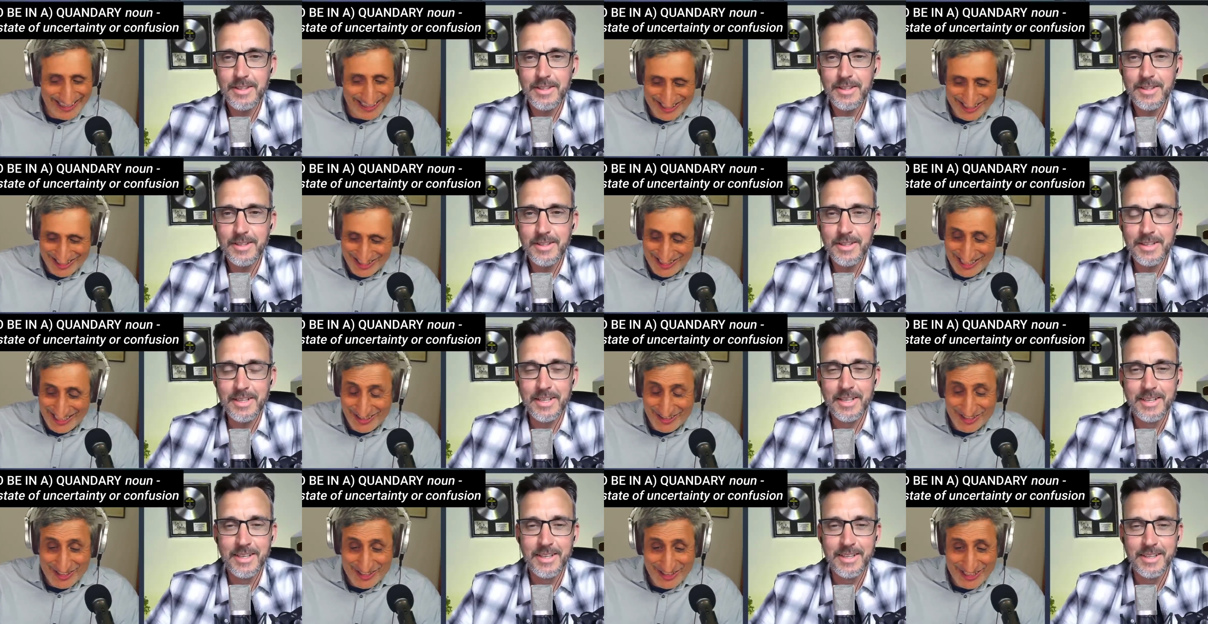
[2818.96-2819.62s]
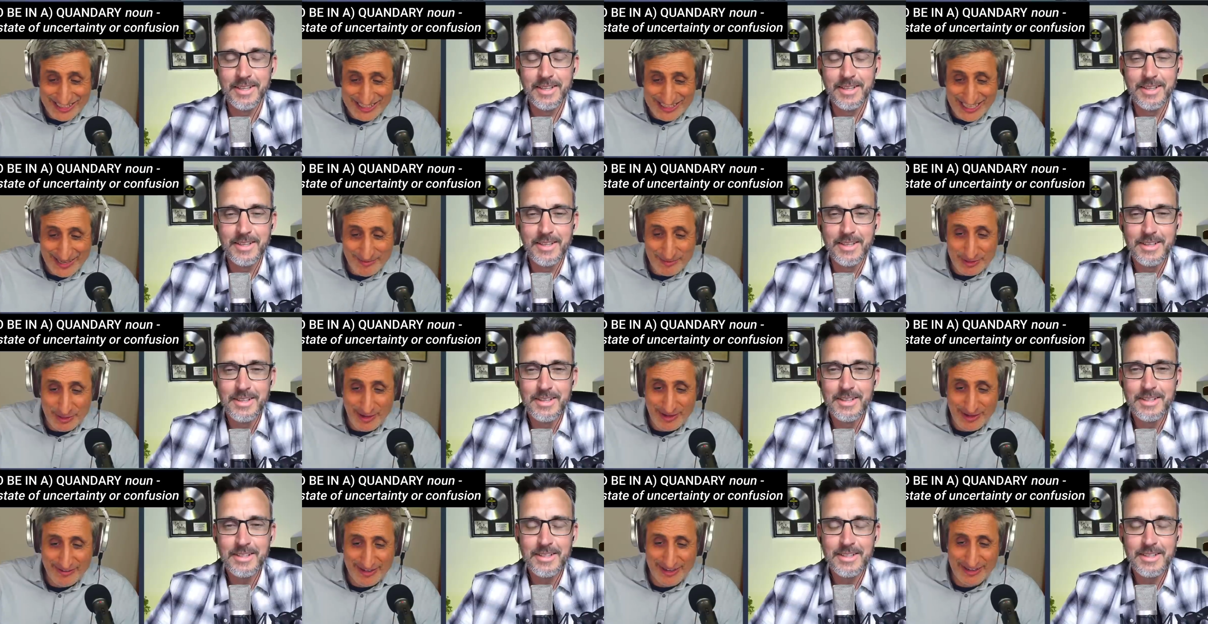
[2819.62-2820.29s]
Speaker 1: I should say. do you
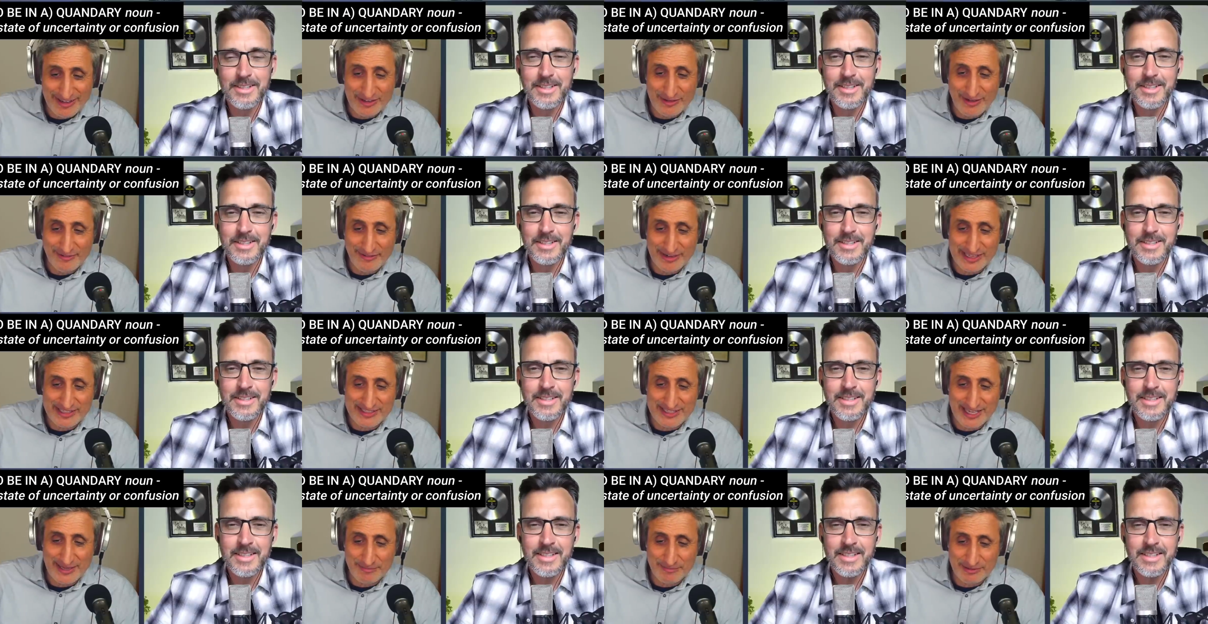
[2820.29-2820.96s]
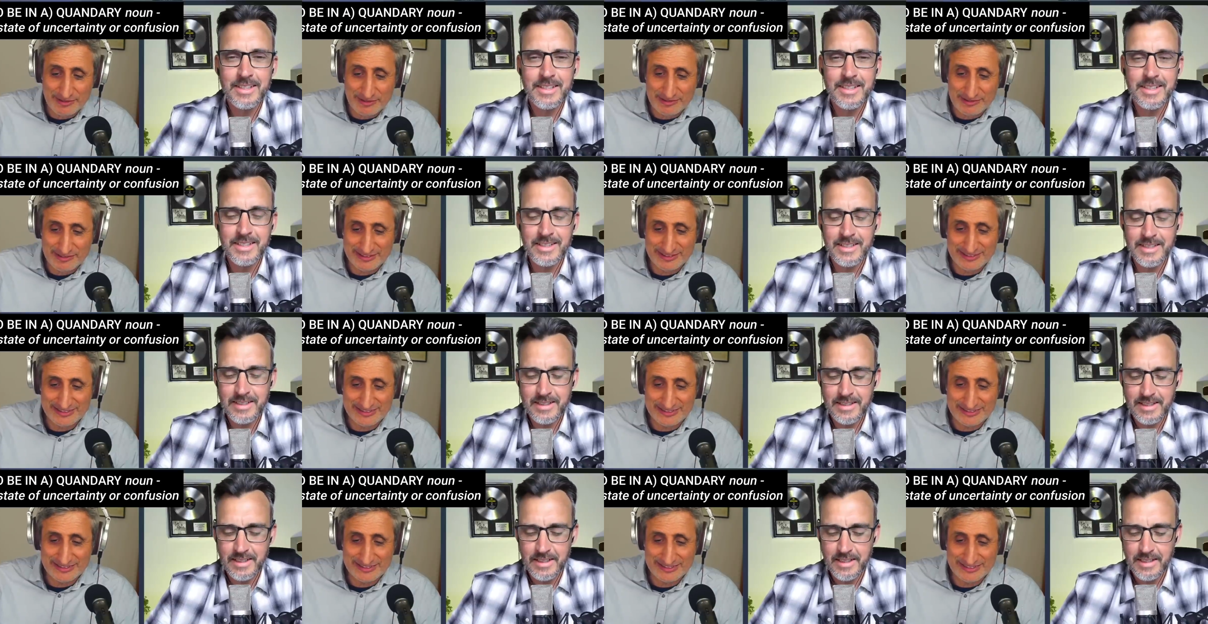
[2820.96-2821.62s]
have a, do you have an example?
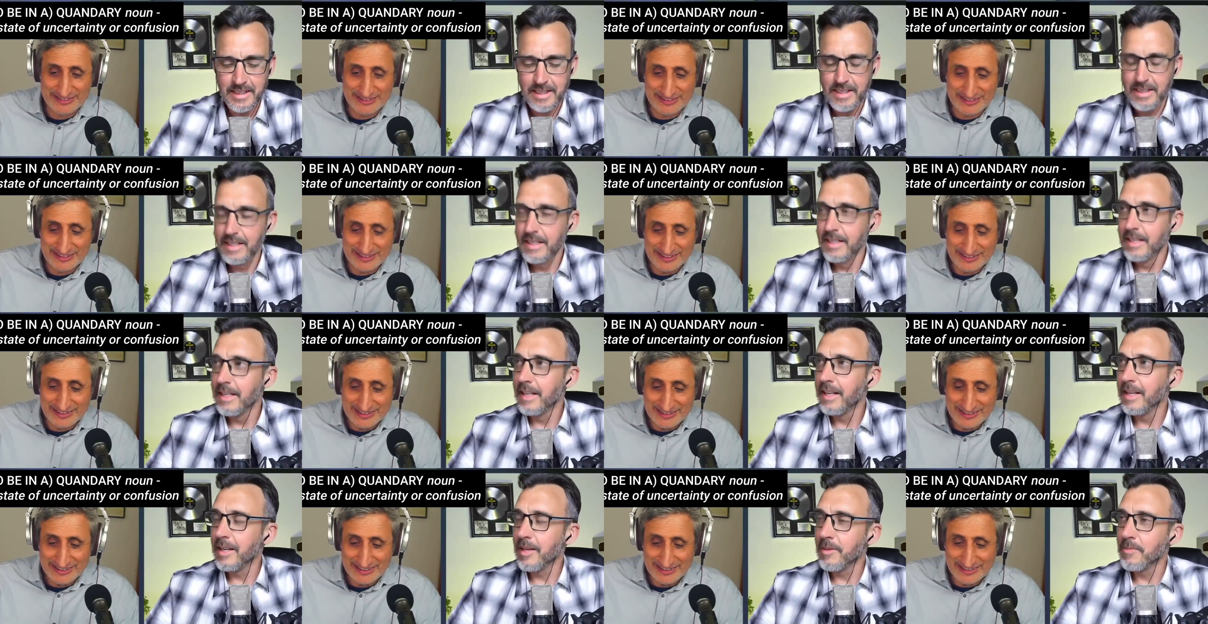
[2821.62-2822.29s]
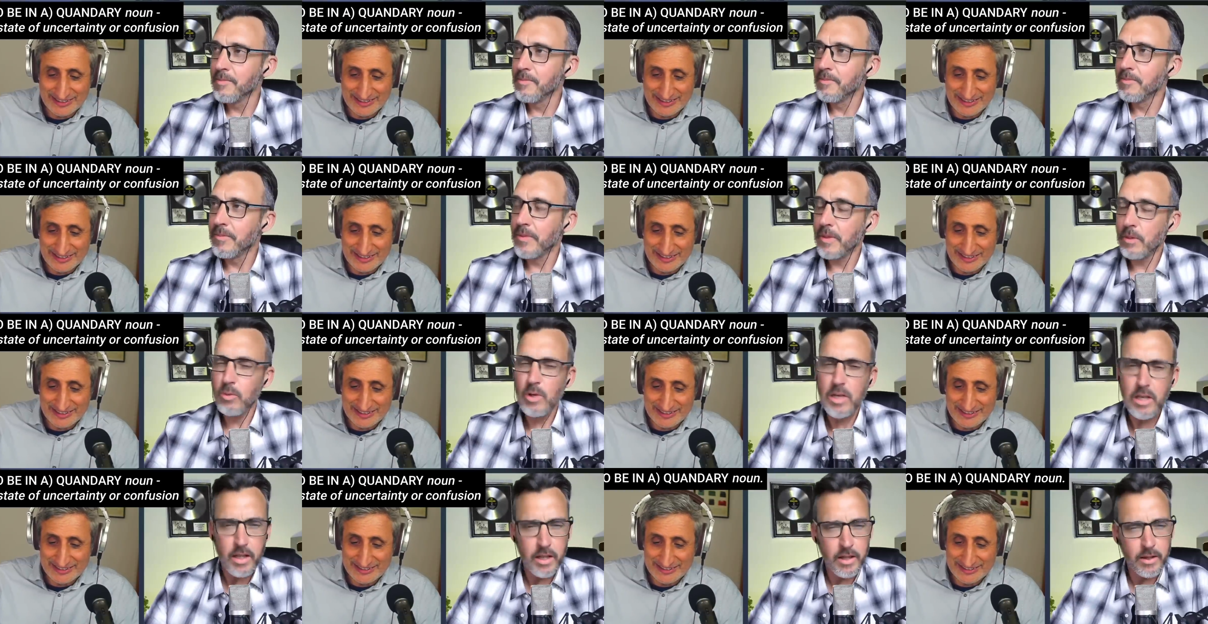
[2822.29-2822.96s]
Um,
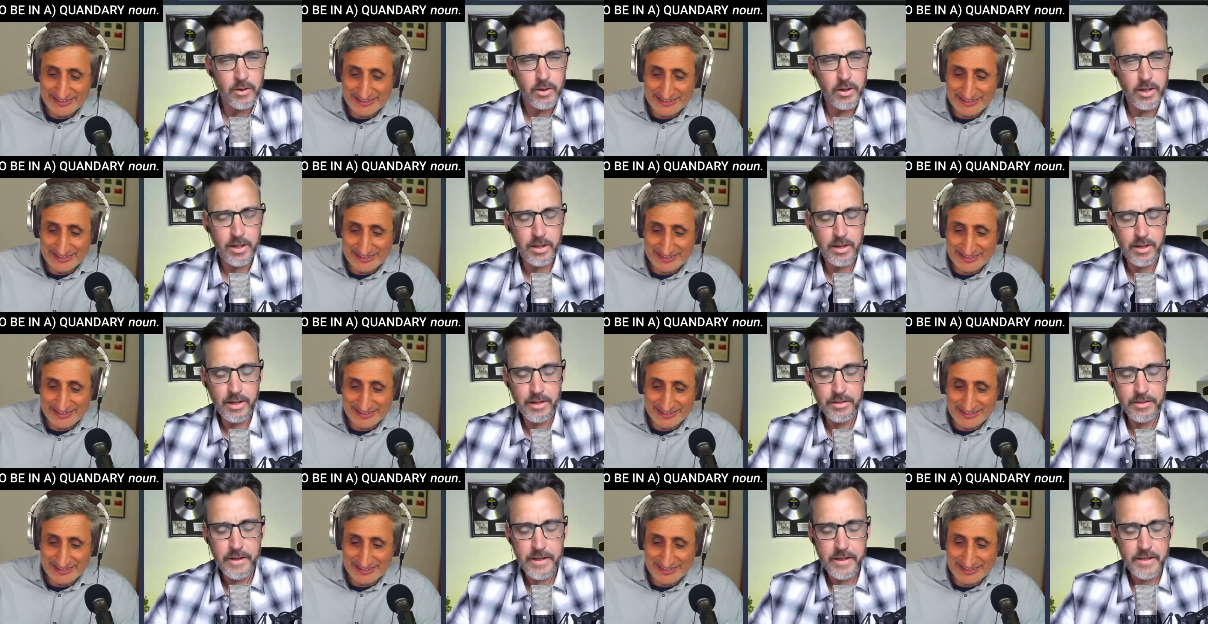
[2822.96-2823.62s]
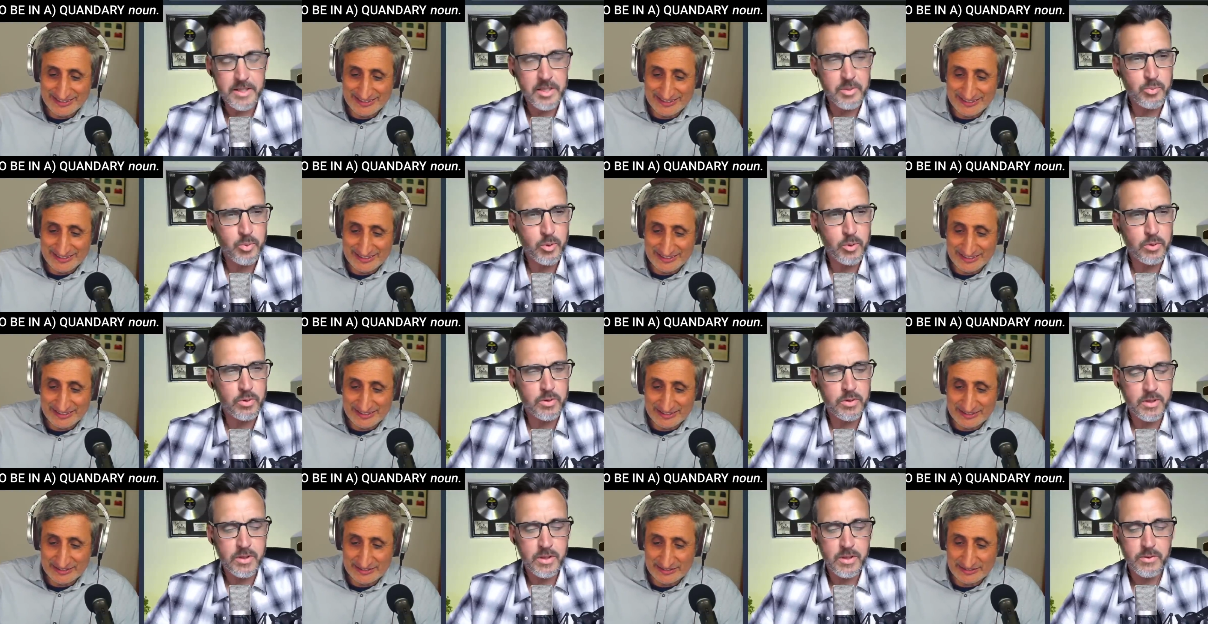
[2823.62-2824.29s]
well, I think it's
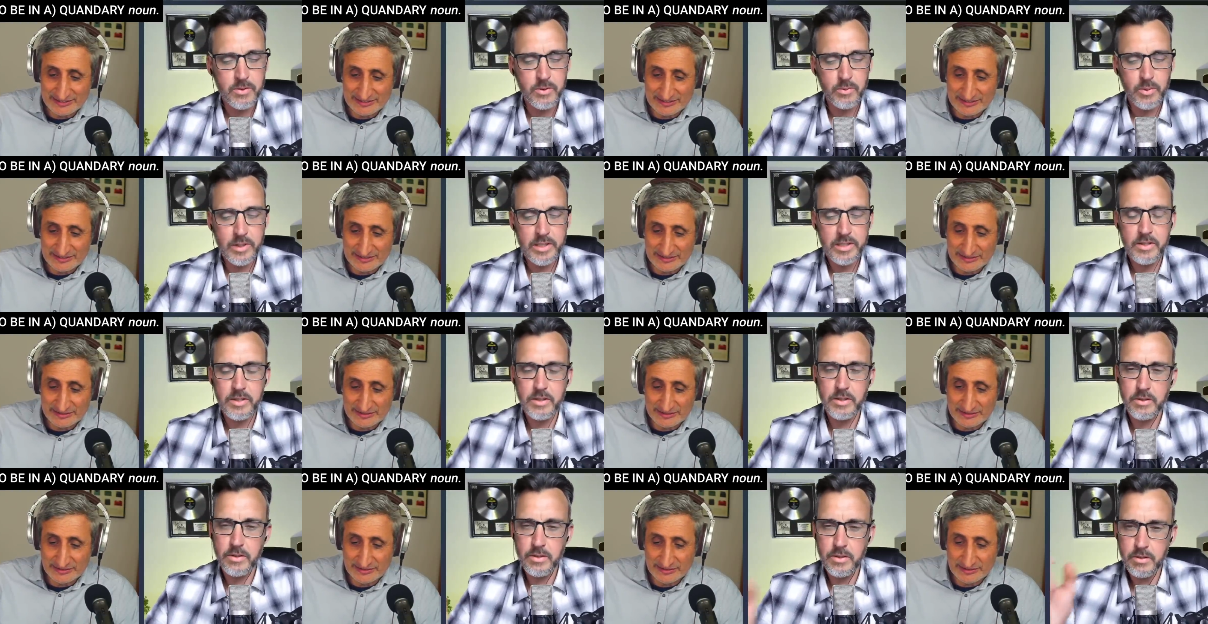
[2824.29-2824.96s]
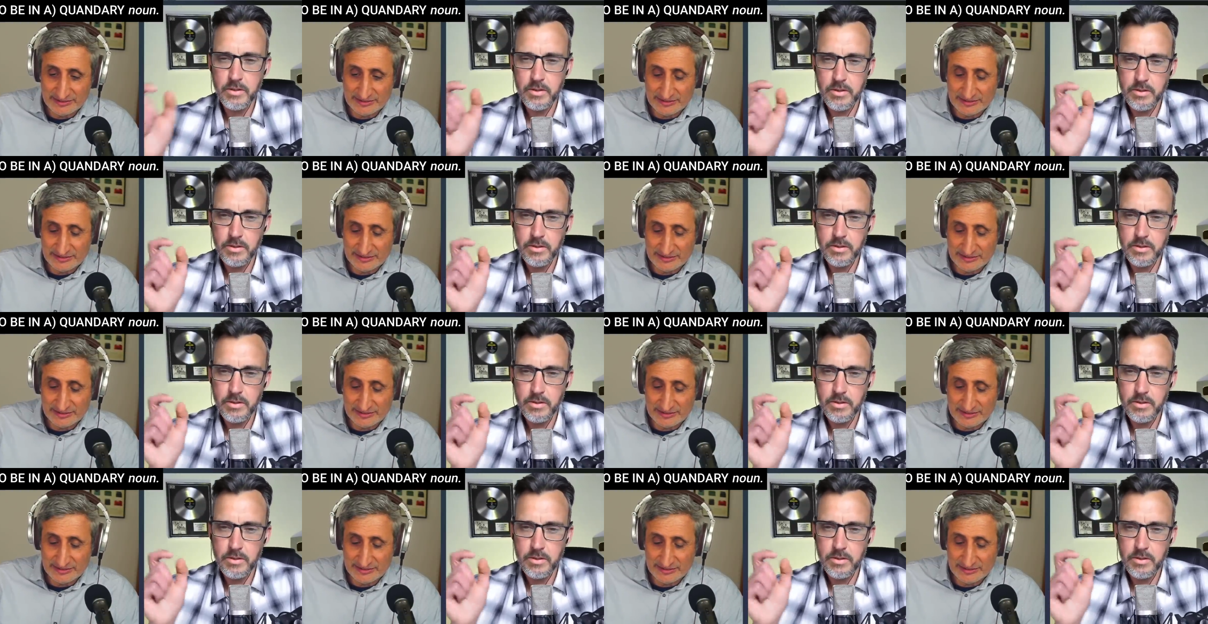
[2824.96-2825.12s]
important to know that we